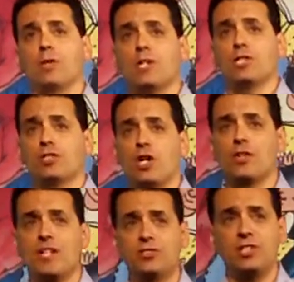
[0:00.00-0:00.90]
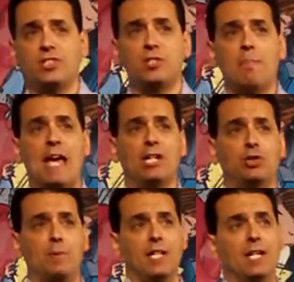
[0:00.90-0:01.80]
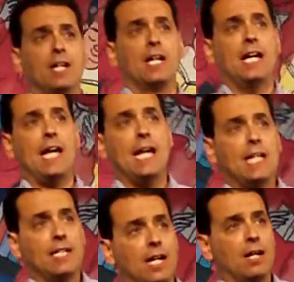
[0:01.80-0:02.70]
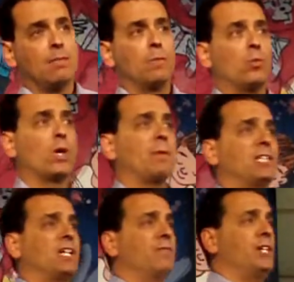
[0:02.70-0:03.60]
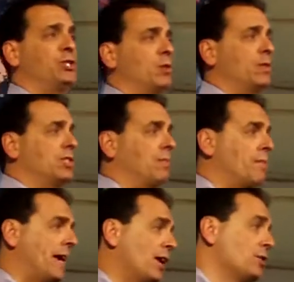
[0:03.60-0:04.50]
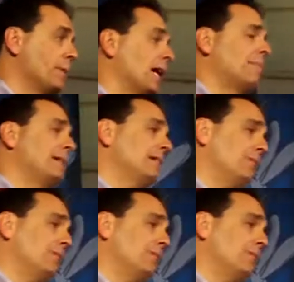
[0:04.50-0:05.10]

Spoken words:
question is, are there insights into management, and what about the conventional wisdom of management? I mean,